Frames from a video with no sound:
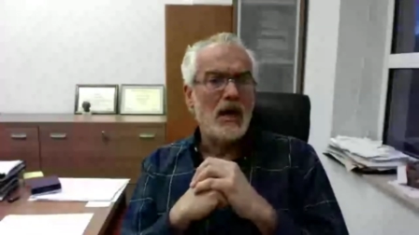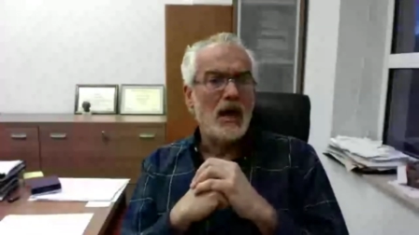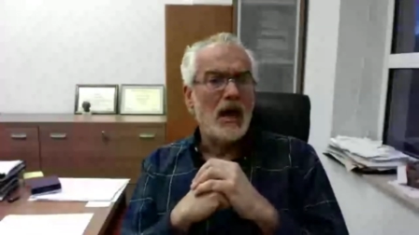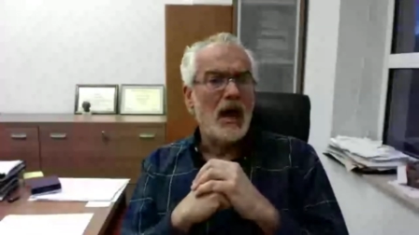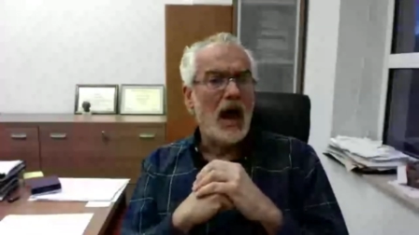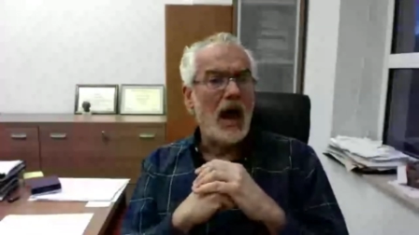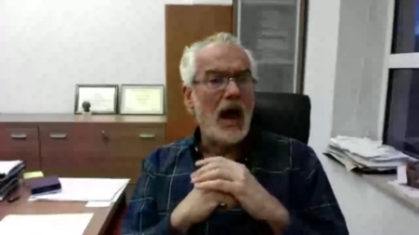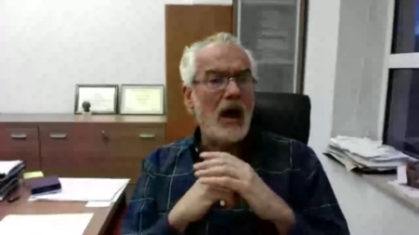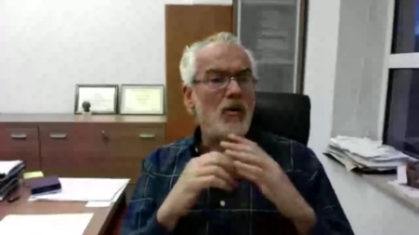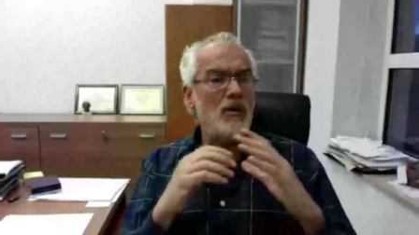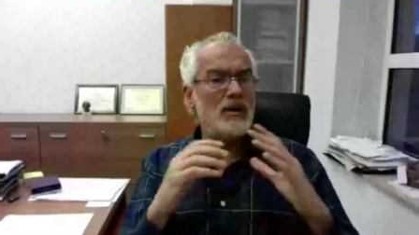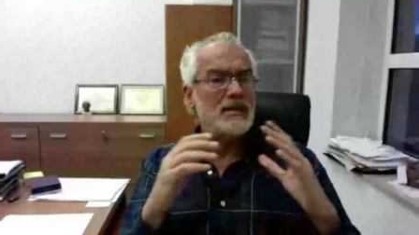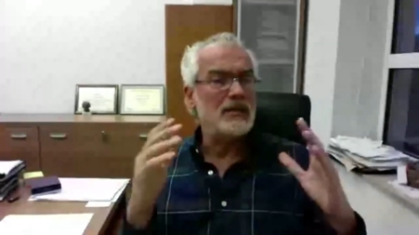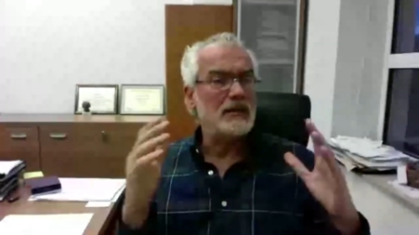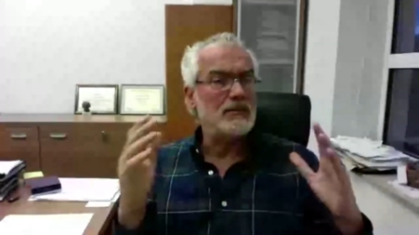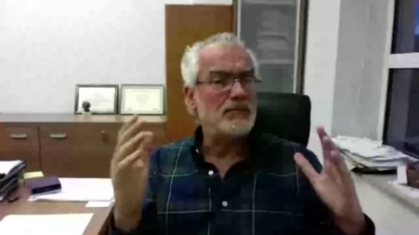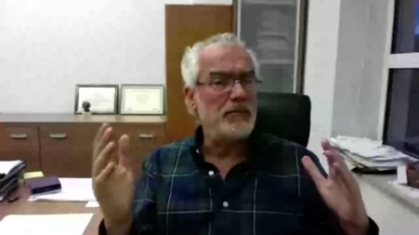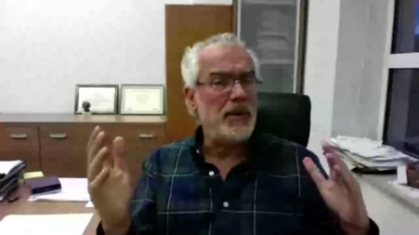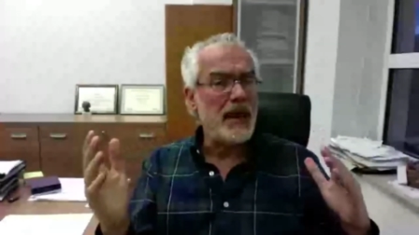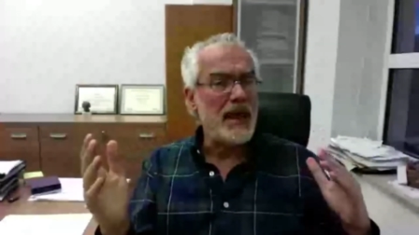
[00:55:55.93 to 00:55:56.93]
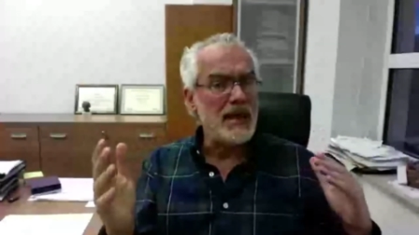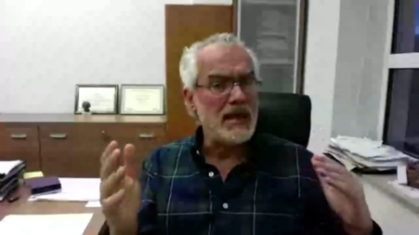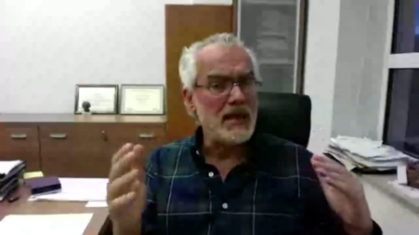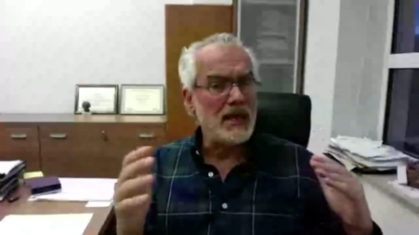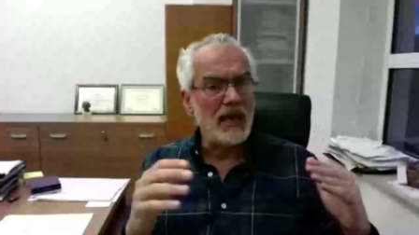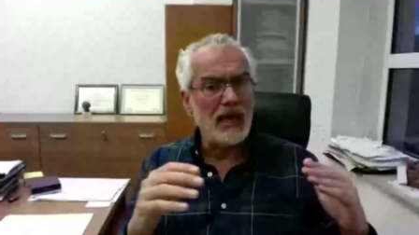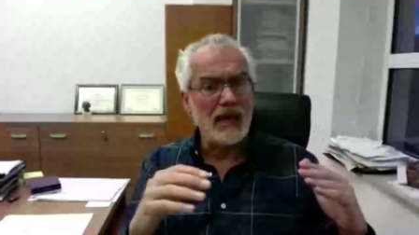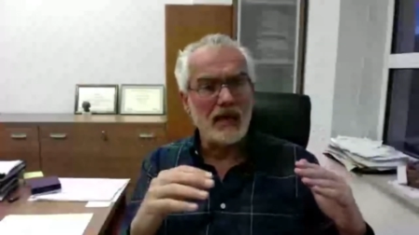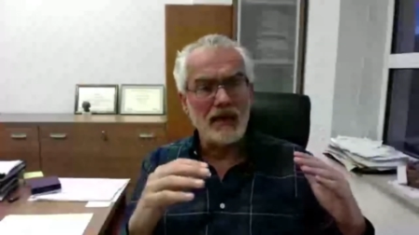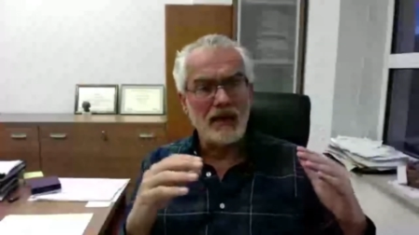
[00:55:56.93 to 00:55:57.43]
How is it playing
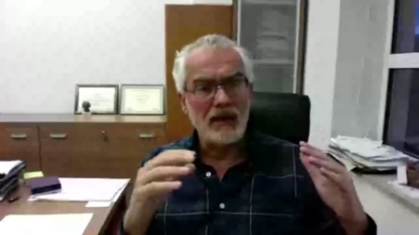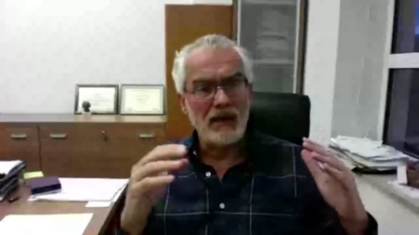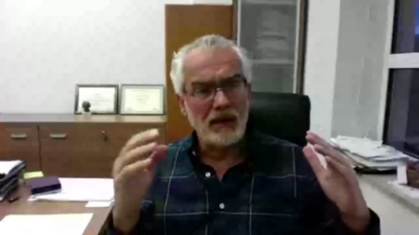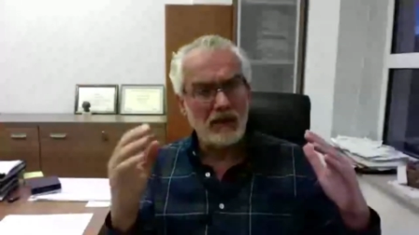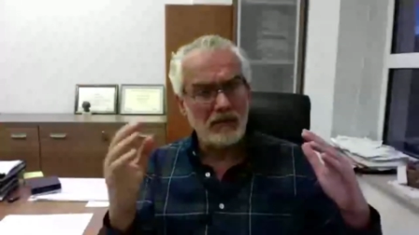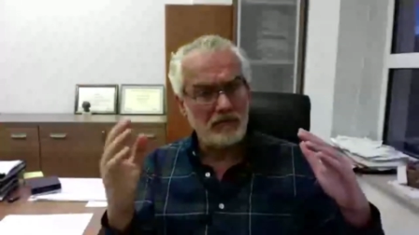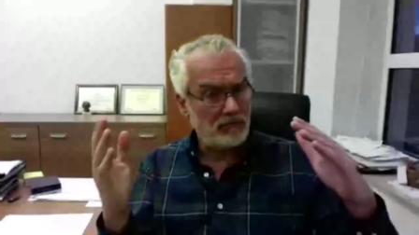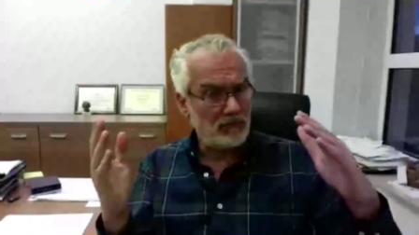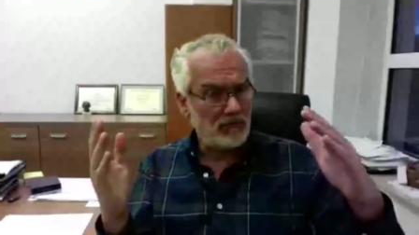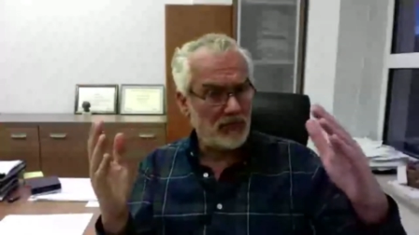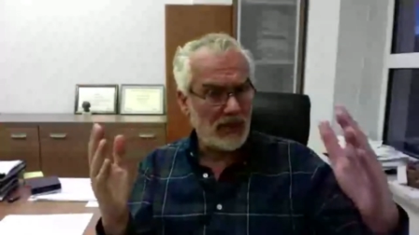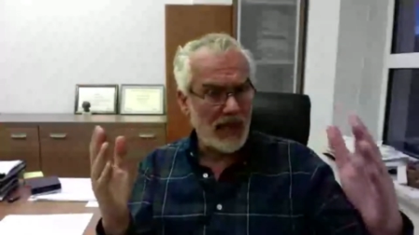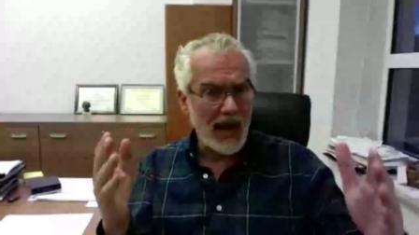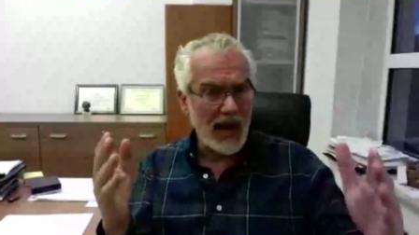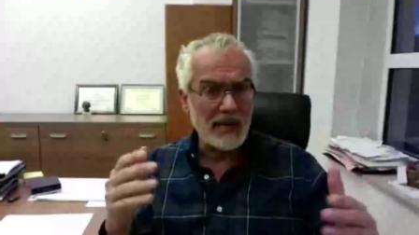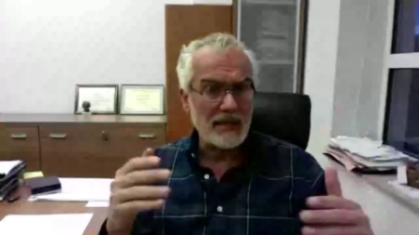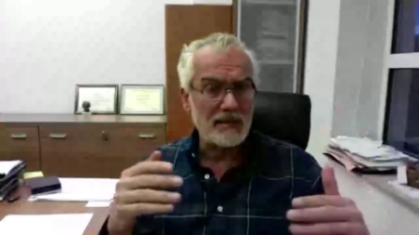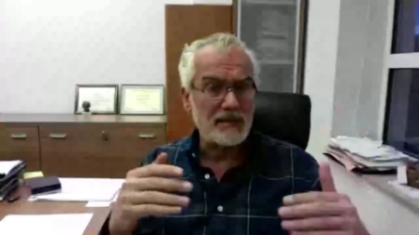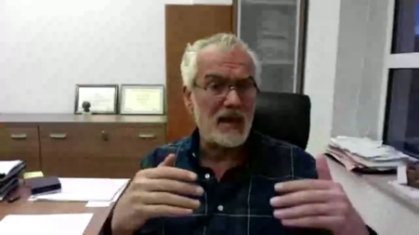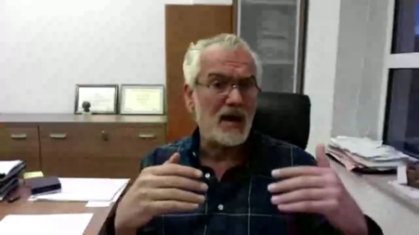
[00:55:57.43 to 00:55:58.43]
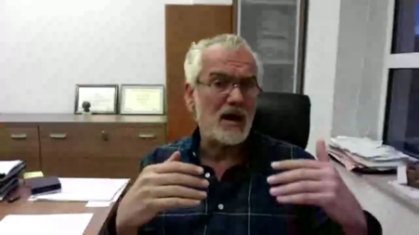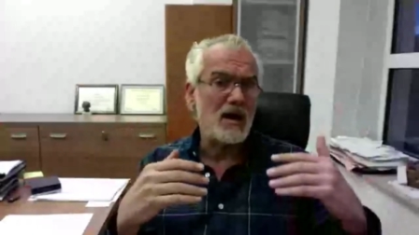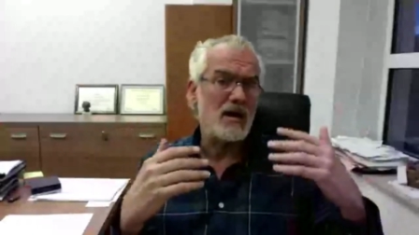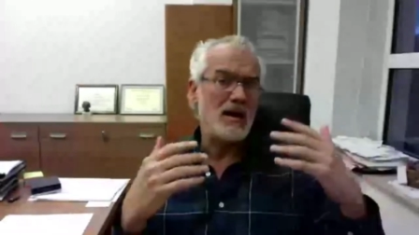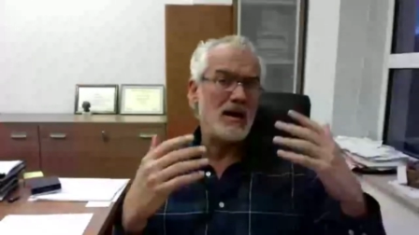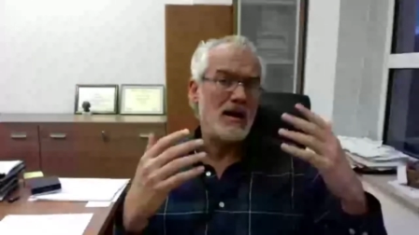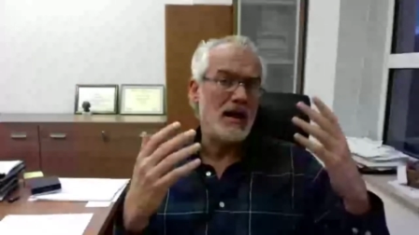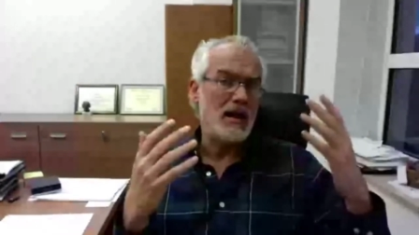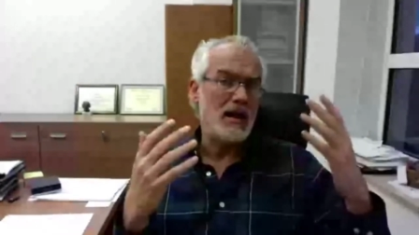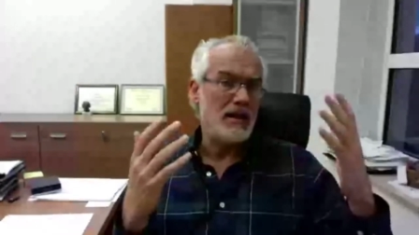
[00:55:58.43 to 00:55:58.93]
in
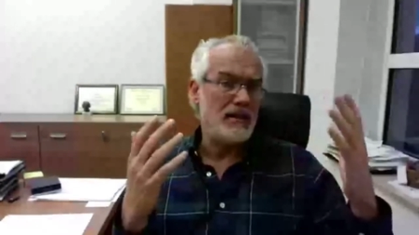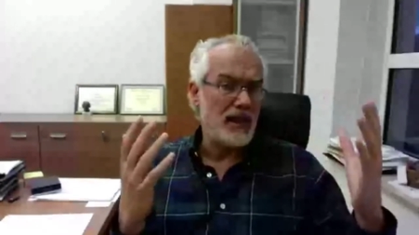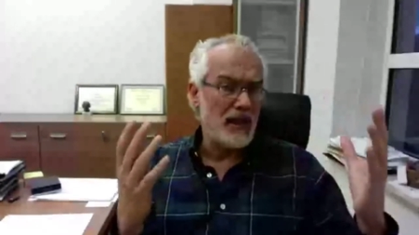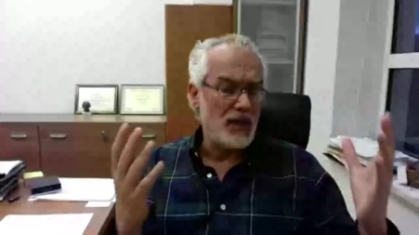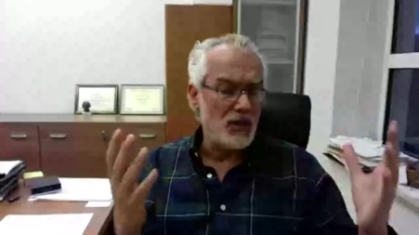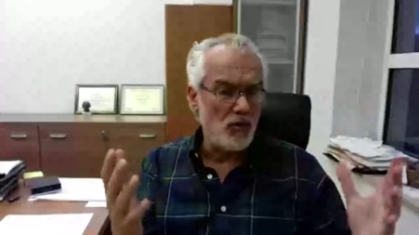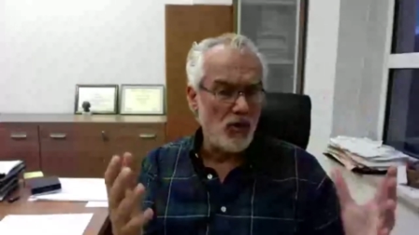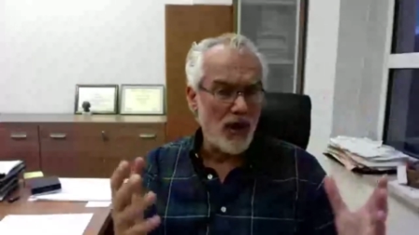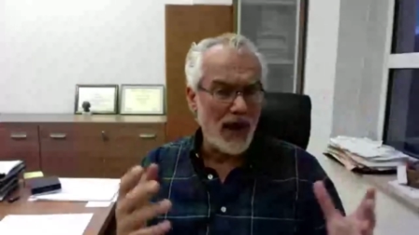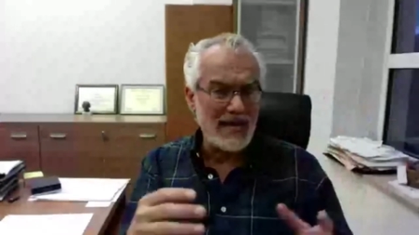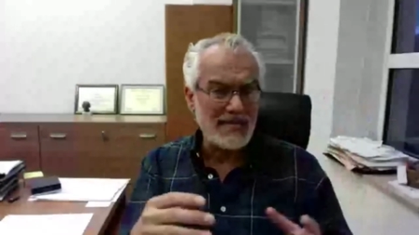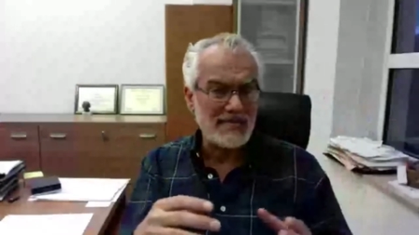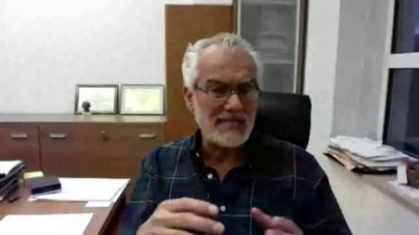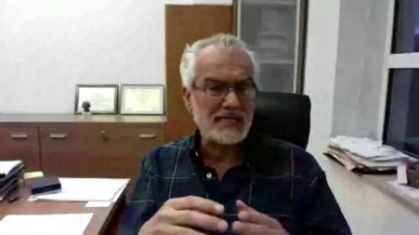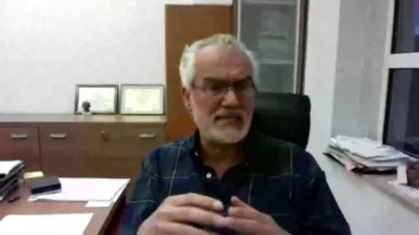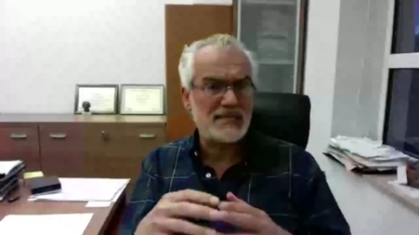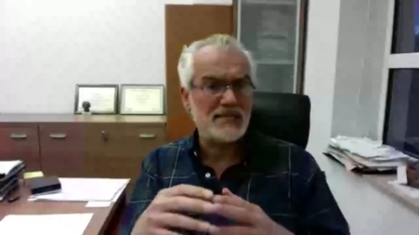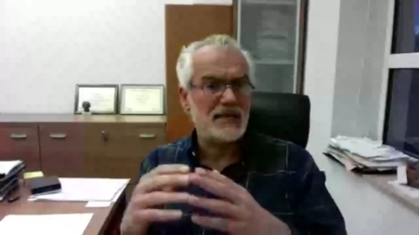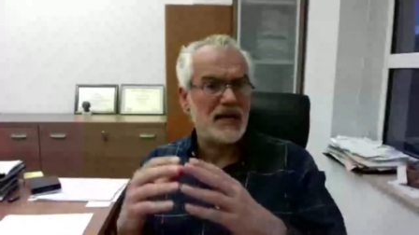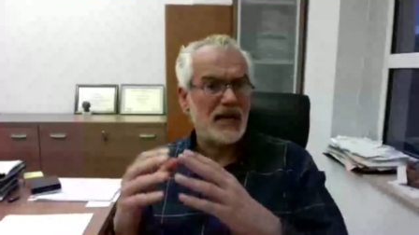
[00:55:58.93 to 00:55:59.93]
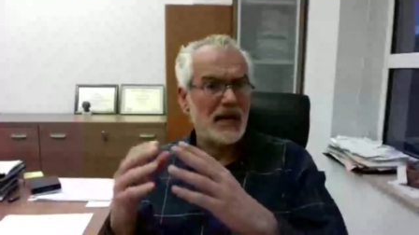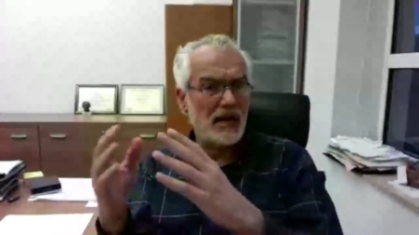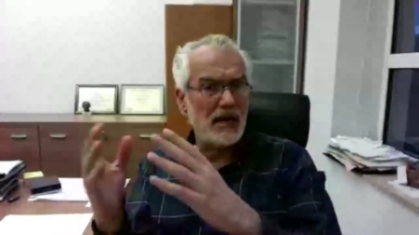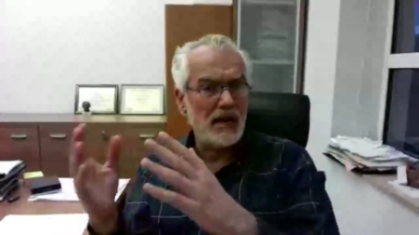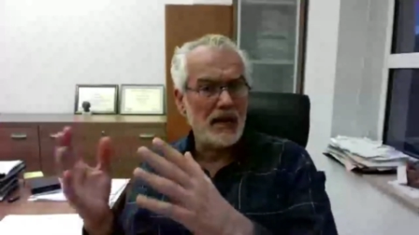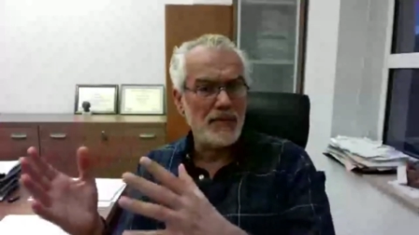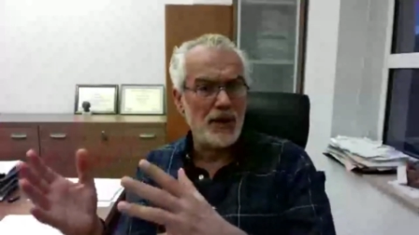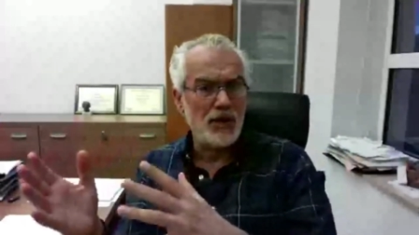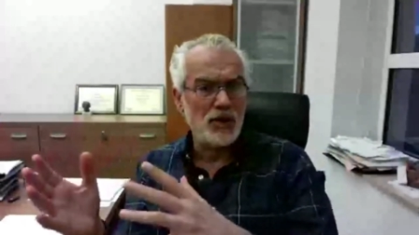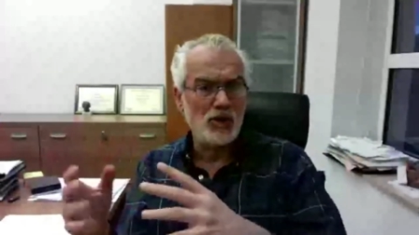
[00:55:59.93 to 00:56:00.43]
Canada, in the US, in
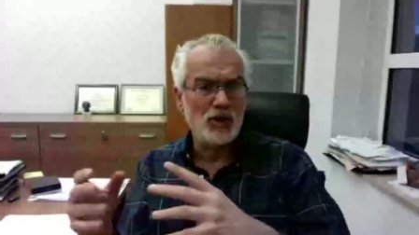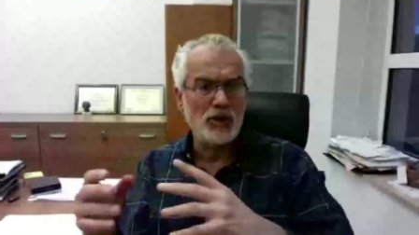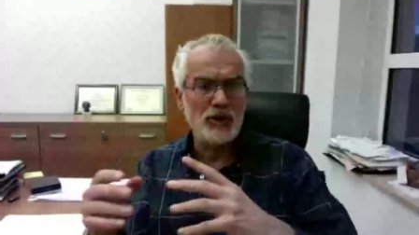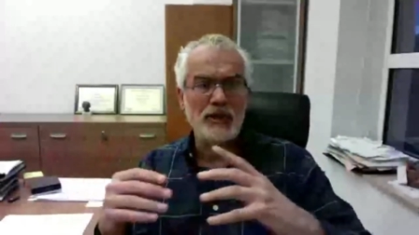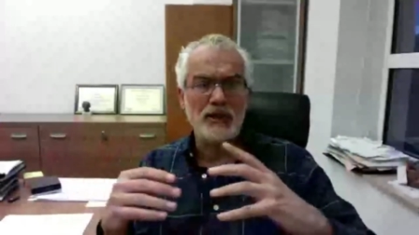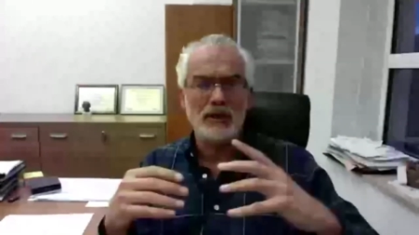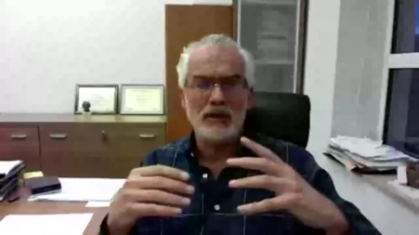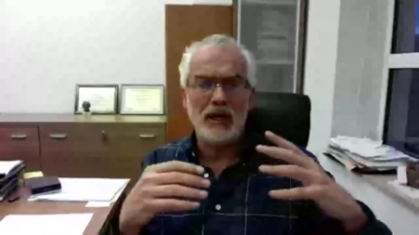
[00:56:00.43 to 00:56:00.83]
Lebanon,